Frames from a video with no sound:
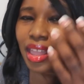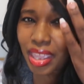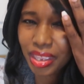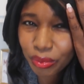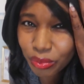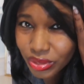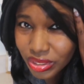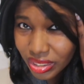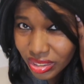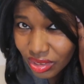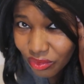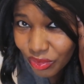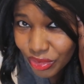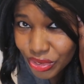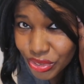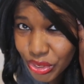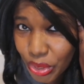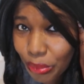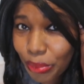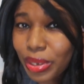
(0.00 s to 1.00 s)
It didn't
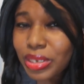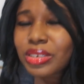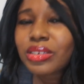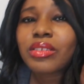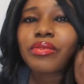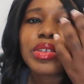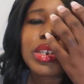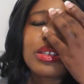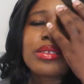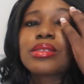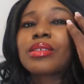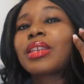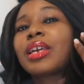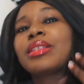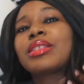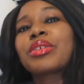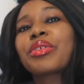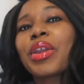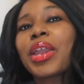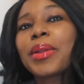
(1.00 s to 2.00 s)
even show much in the video, so
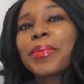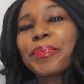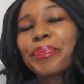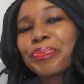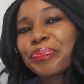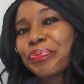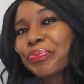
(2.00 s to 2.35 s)
that's great.